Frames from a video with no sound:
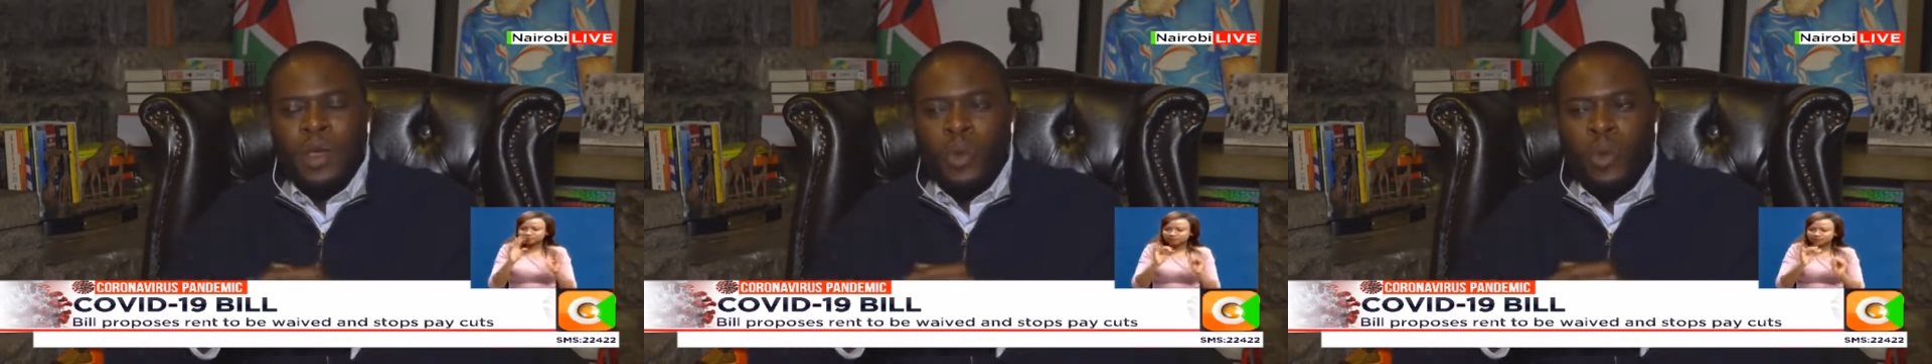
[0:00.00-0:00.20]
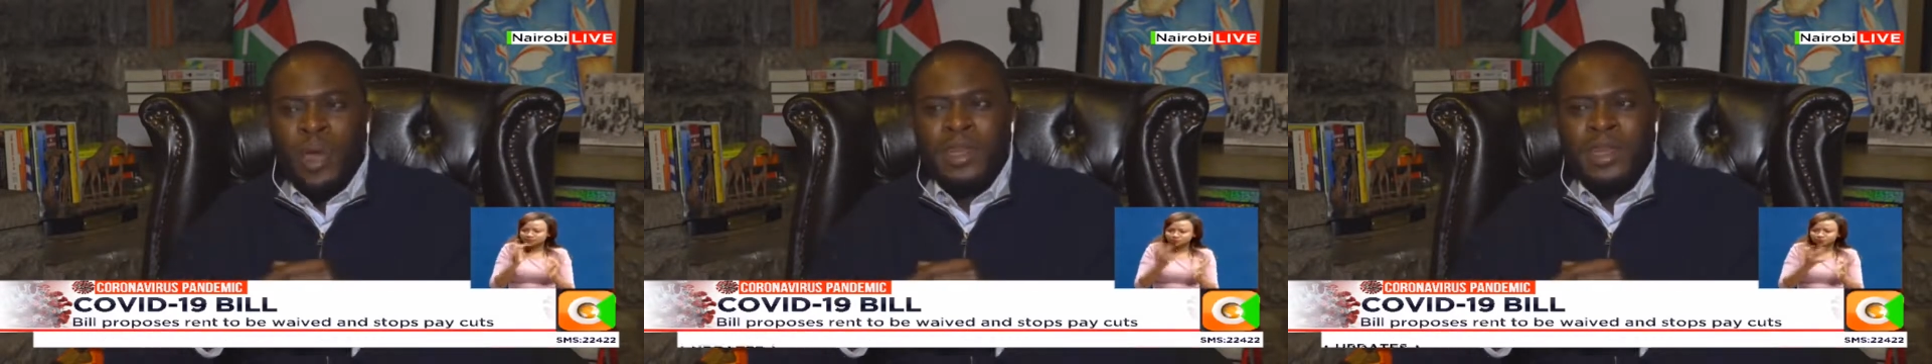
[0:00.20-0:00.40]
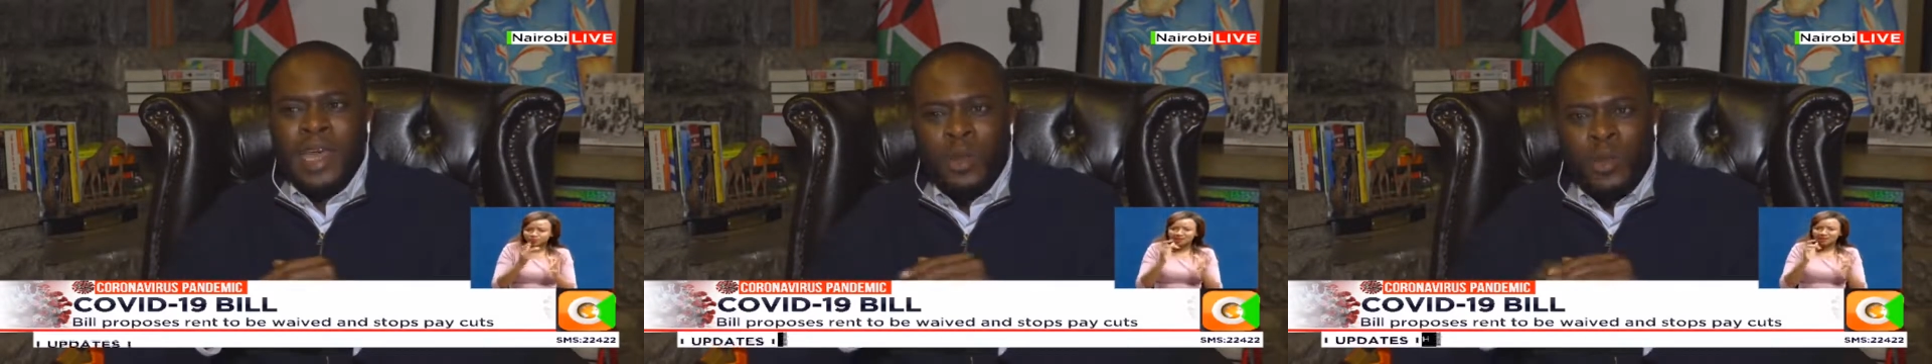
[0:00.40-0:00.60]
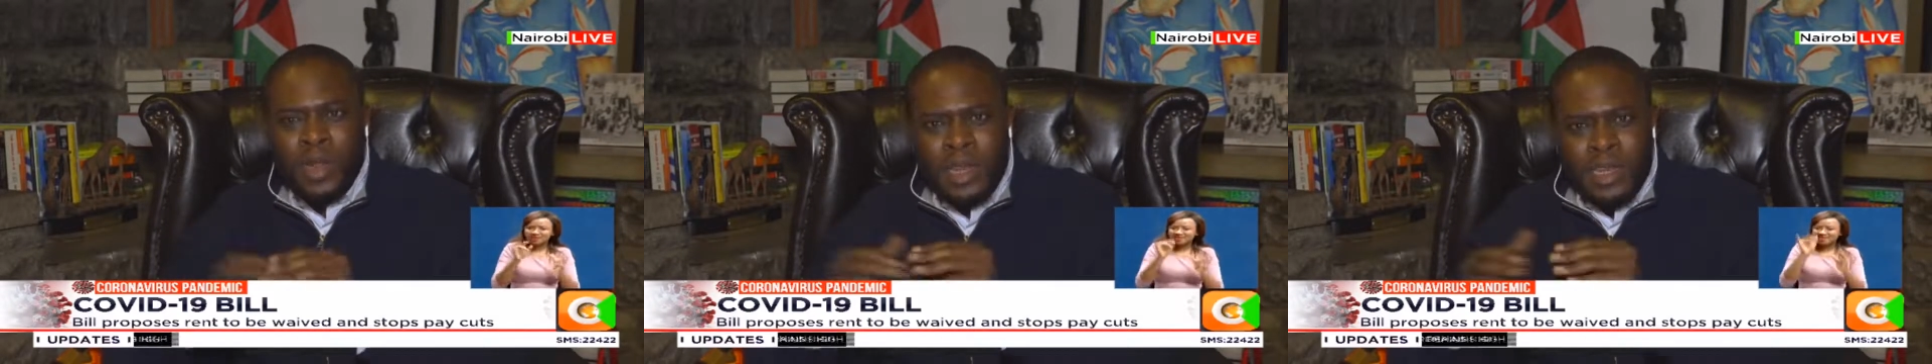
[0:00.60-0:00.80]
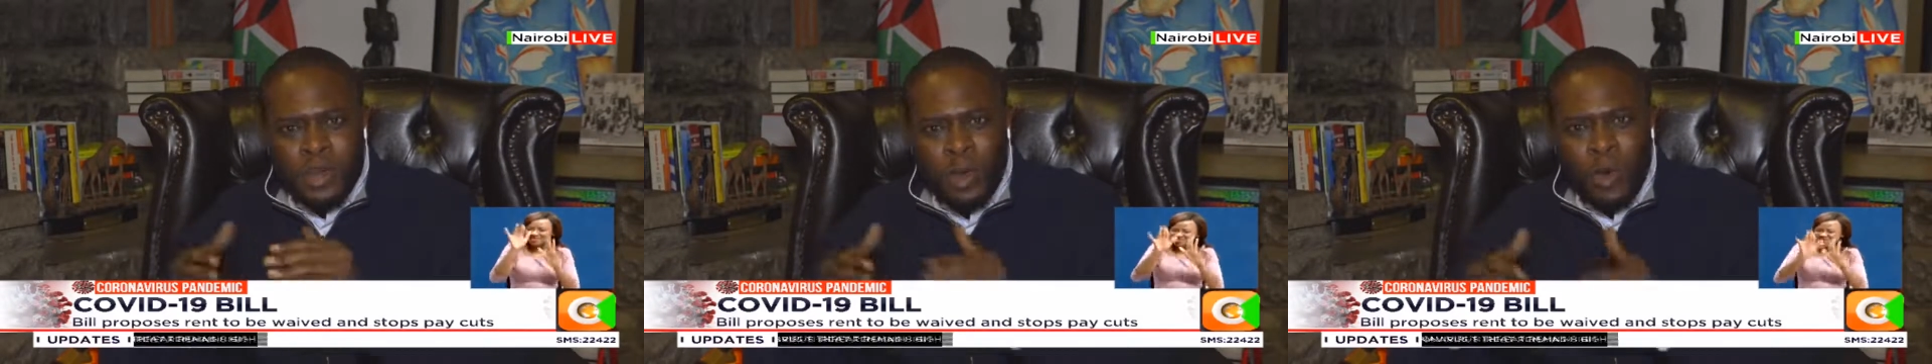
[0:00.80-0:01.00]
What can we
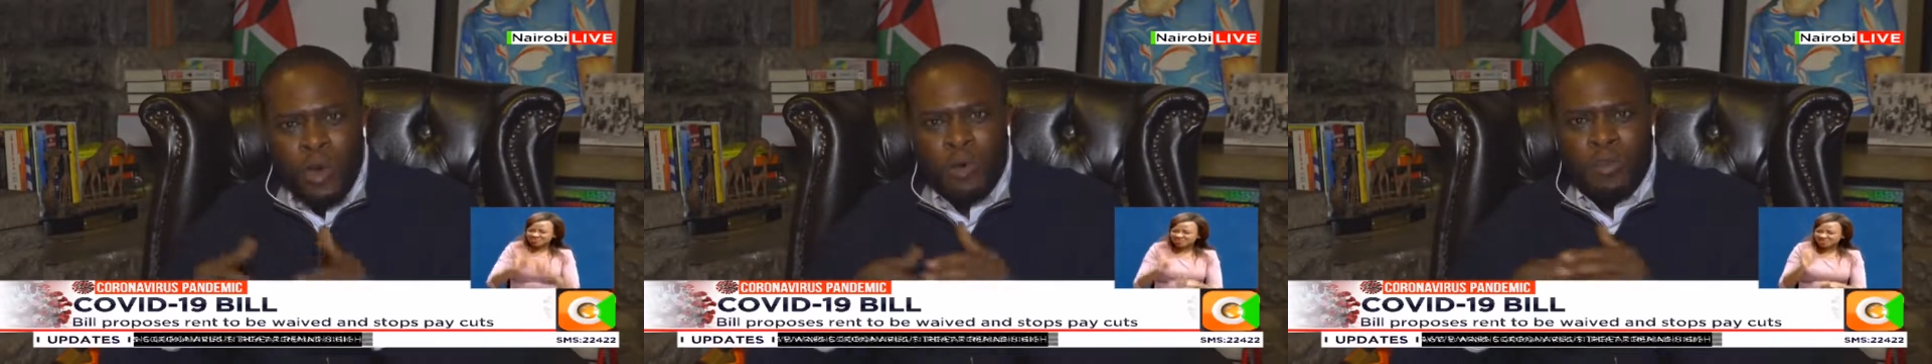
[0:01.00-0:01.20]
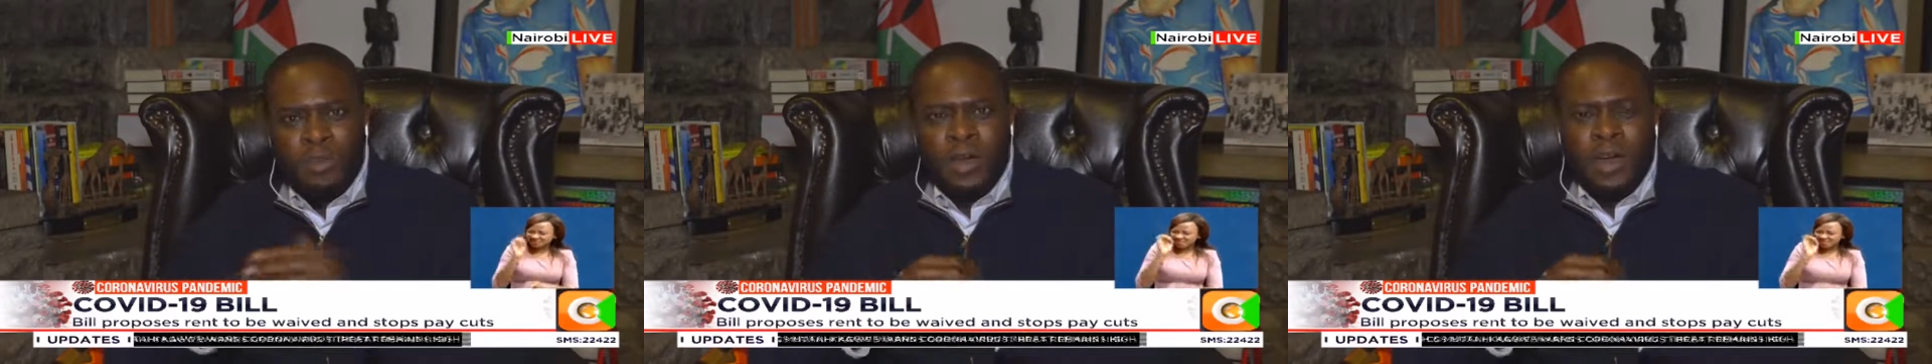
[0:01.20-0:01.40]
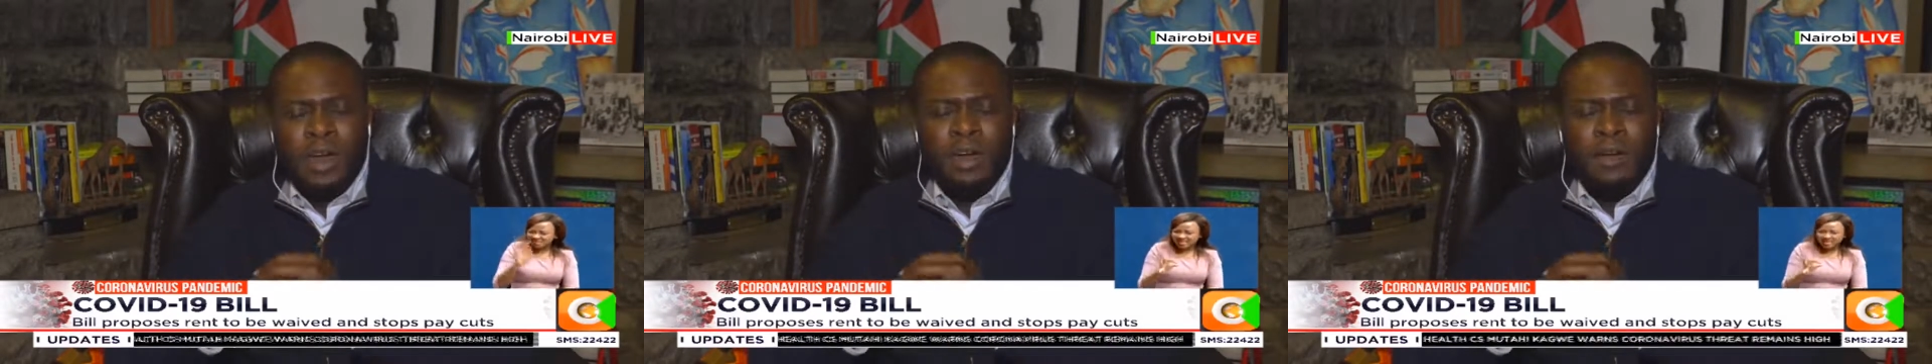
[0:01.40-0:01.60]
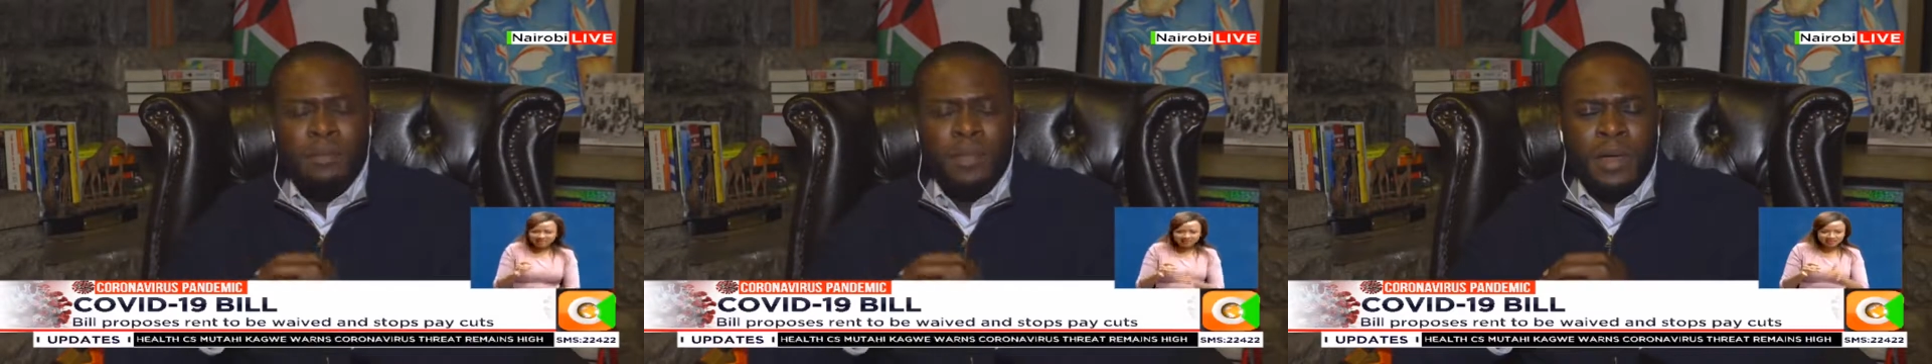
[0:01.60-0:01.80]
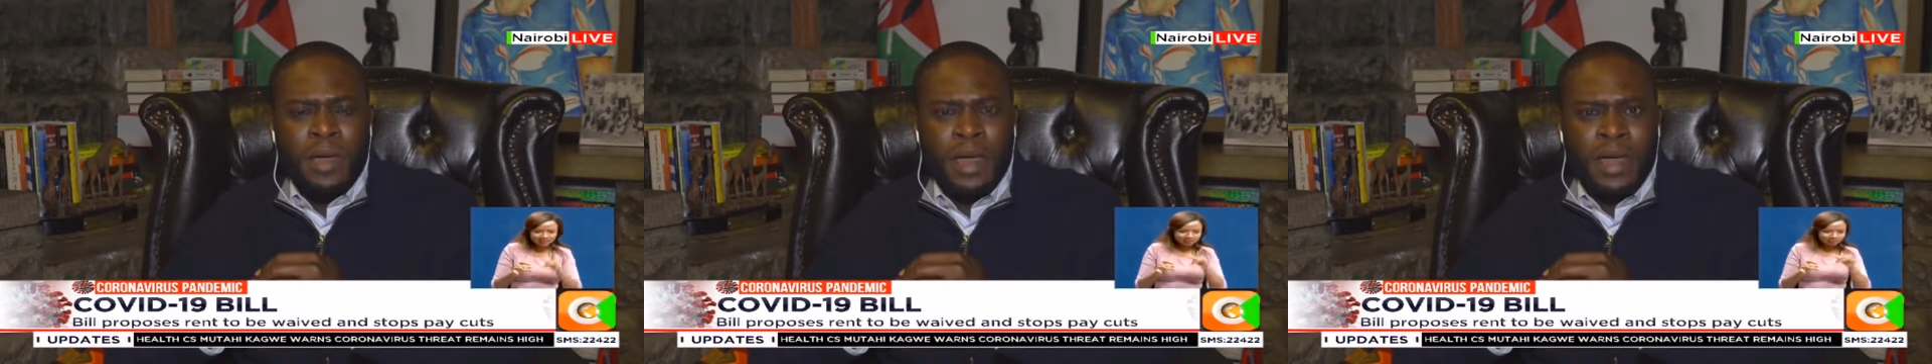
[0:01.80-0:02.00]
let go of
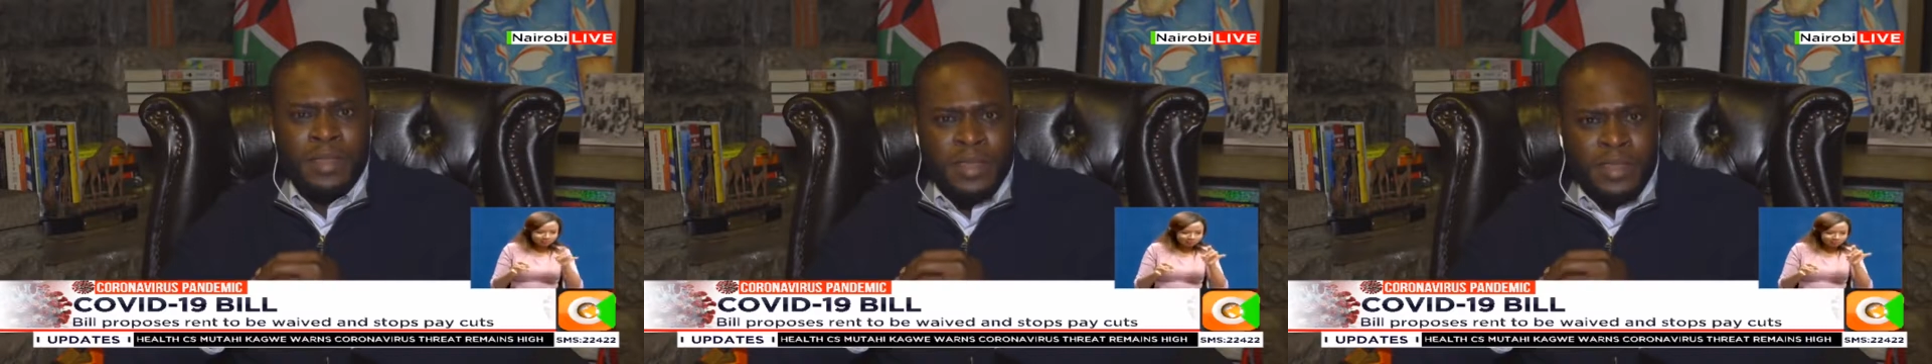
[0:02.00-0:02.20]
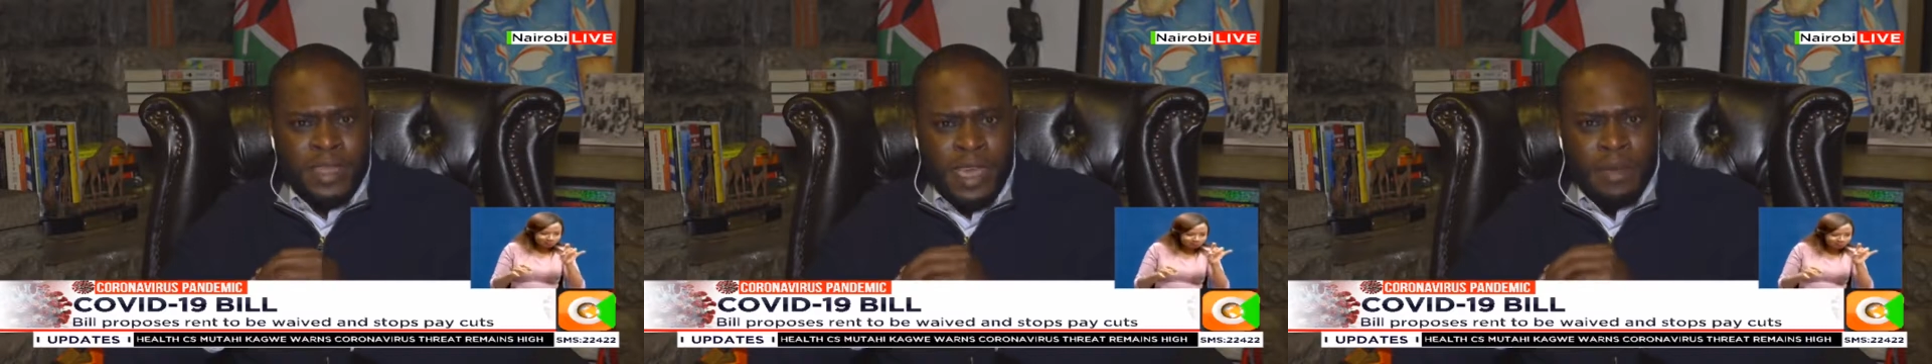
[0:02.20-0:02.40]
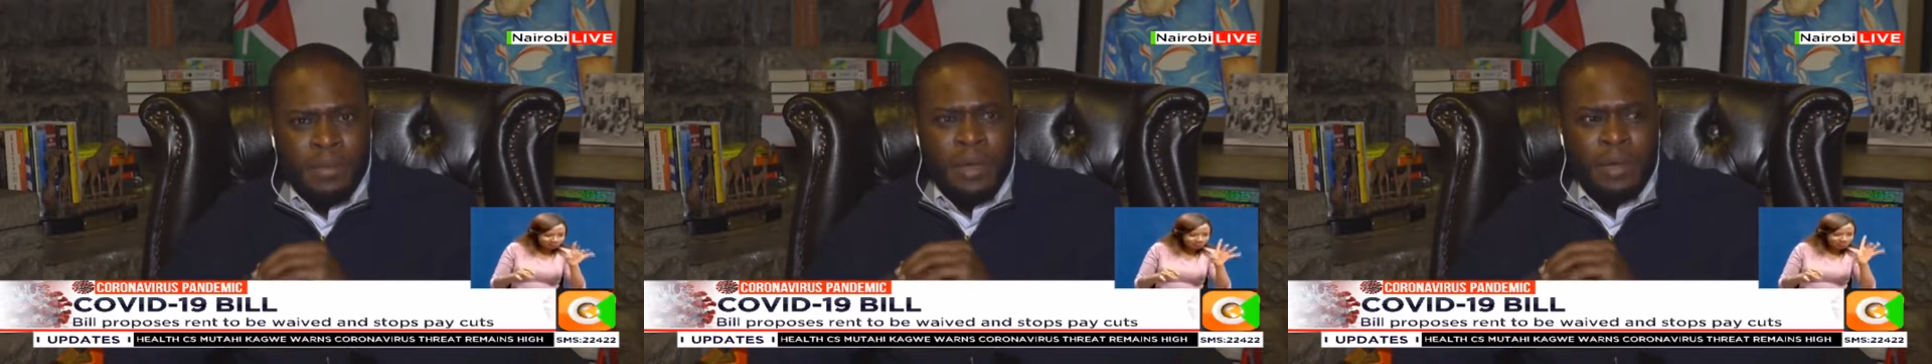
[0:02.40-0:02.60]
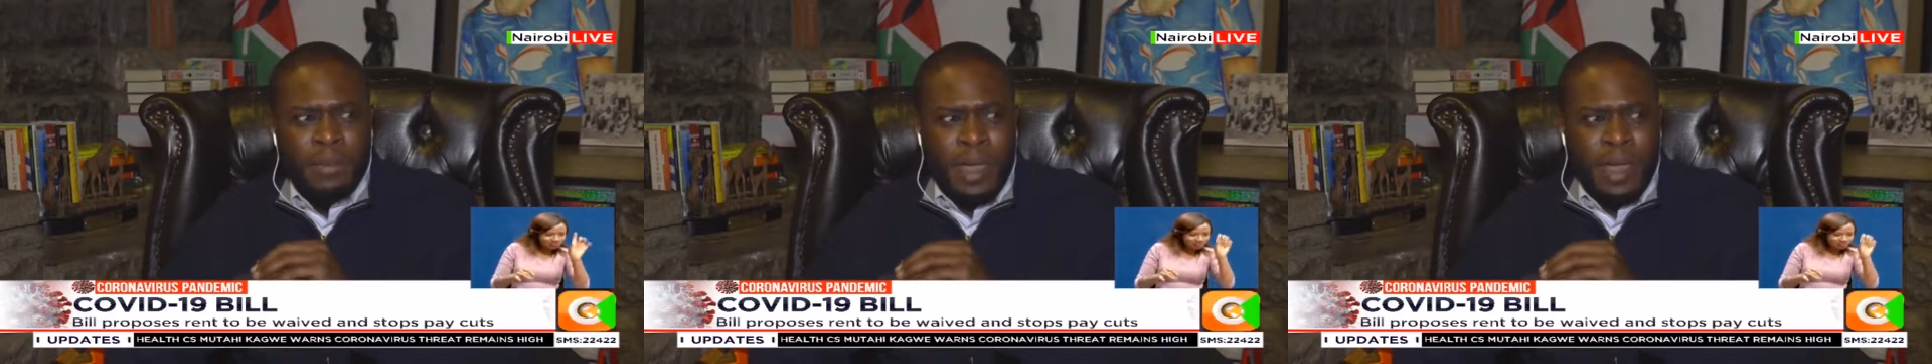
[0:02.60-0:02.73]
at this time?